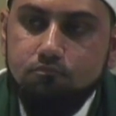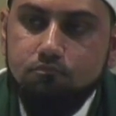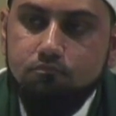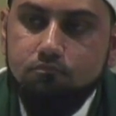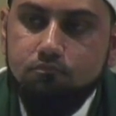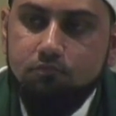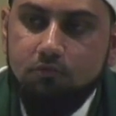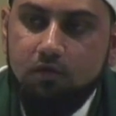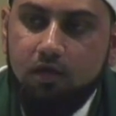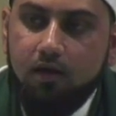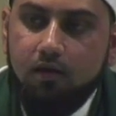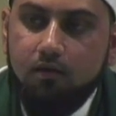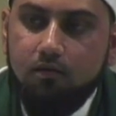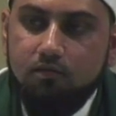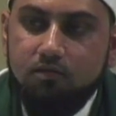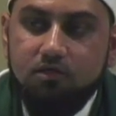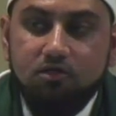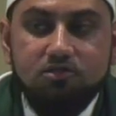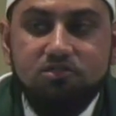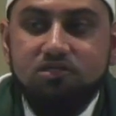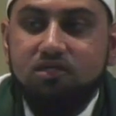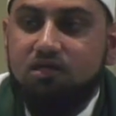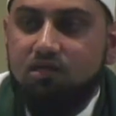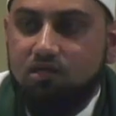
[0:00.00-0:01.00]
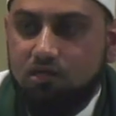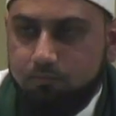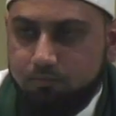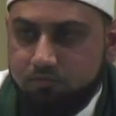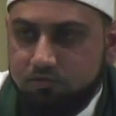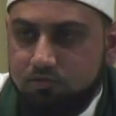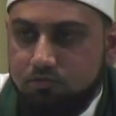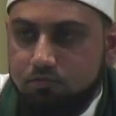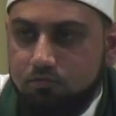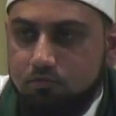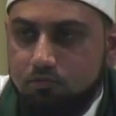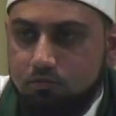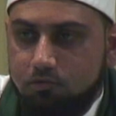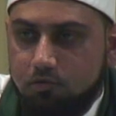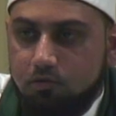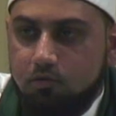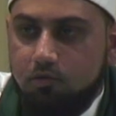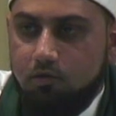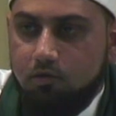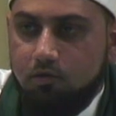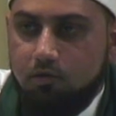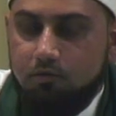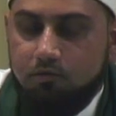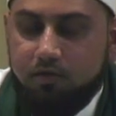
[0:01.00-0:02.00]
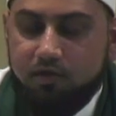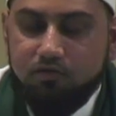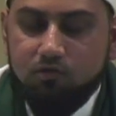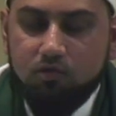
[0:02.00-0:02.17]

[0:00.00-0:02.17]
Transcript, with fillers: Yeah, they're synonyms. Right,